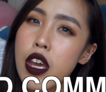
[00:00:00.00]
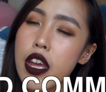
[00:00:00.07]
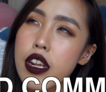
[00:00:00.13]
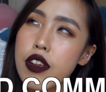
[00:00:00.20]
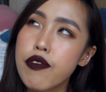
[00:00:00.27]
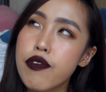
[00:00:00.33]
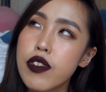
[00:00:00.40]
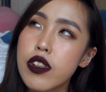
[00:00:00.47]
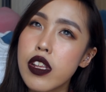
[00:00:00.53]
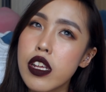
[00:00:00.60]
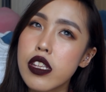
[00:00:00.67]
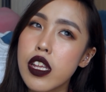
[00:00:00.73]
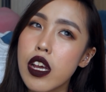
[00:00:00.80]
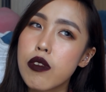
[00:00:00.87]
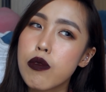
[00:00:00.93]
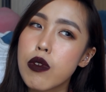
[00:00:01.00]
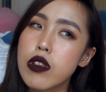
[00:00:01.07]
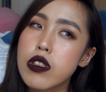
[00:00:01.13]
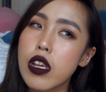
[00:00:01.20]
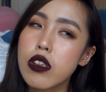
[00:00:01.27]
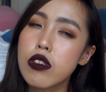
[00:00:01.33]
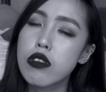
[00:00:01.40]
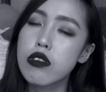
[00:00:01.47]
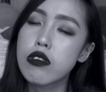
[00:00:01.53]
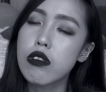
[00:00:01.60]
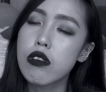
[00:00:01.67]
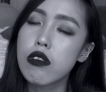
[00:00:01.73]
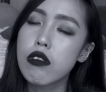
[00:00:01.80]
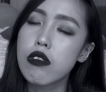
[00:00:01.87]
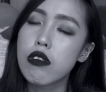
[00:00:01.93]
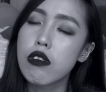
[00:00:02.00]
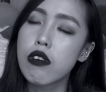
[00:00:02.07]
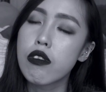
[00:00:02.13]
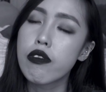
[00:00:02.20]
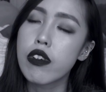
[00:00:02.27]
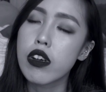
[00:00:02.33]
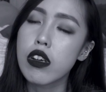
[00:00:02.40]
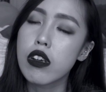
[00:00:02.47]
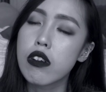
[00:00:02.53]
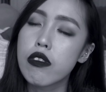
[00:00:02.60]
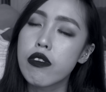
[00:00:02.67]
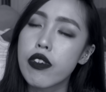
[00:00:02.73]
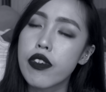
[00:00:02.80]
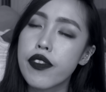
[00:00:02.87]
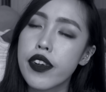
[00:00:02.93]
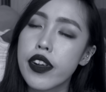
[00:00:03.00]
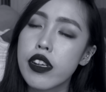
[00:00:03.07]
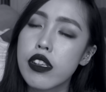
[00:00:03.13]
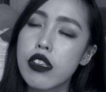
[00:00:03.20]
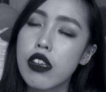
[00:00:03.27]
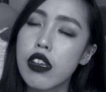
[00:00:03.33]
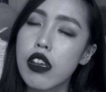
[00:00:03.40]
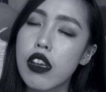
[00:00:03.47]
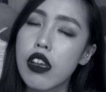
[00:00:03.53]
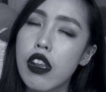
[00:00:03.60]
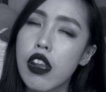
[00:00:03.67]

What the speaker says: and I feel like that was like so very overrated.